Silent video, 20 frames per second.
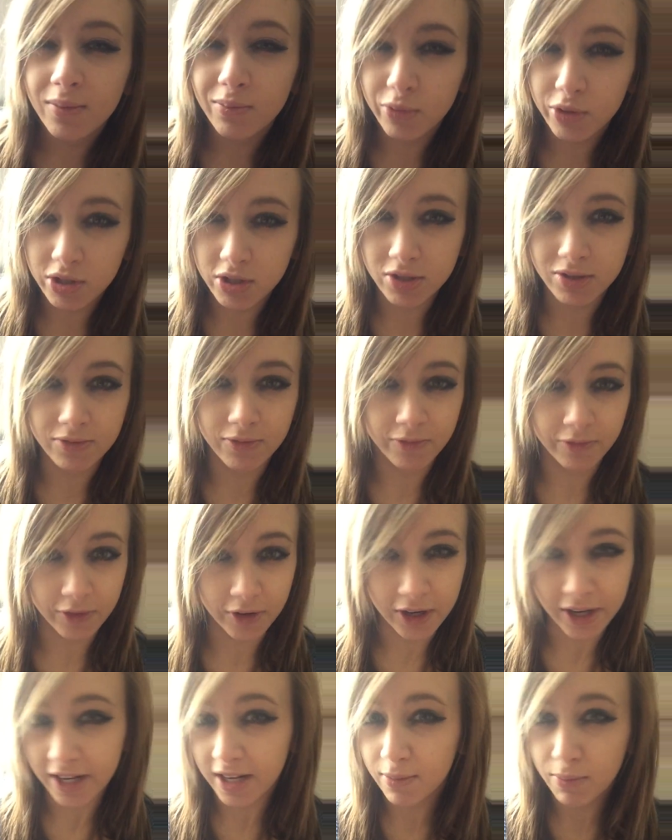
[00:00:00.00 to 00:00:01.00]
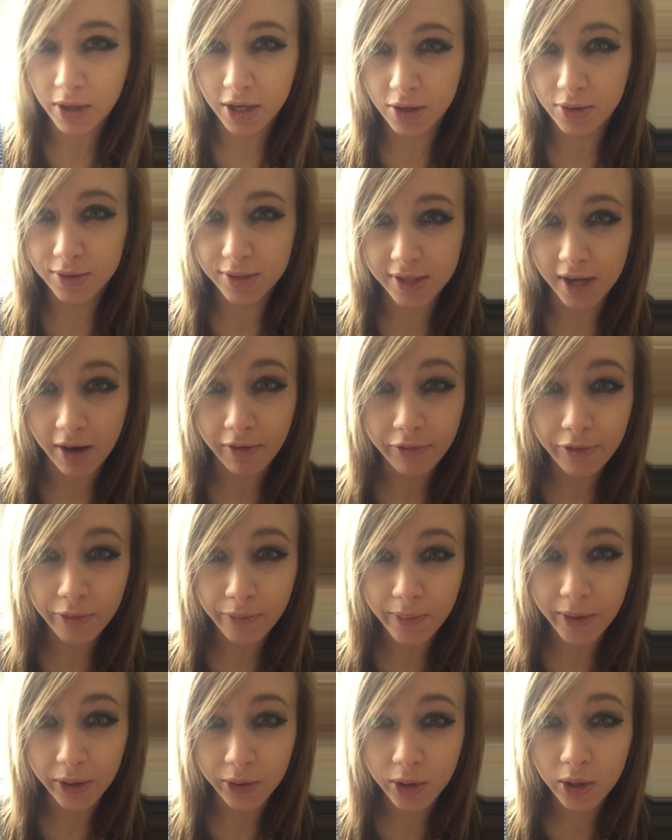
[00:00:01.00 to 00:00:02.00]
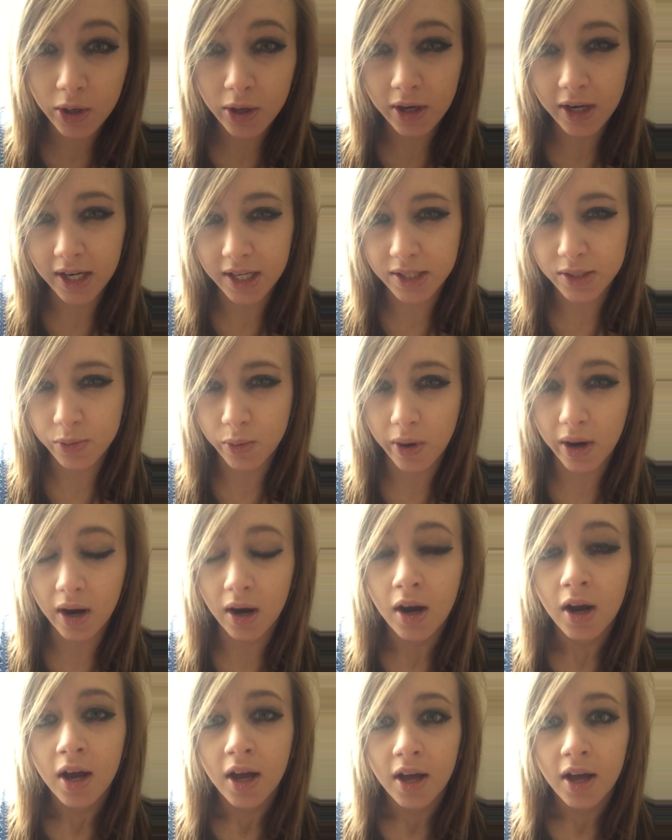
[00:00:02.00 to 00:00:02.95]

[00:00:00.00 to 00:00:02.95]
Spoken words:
which for anybody who's not familiar, it's where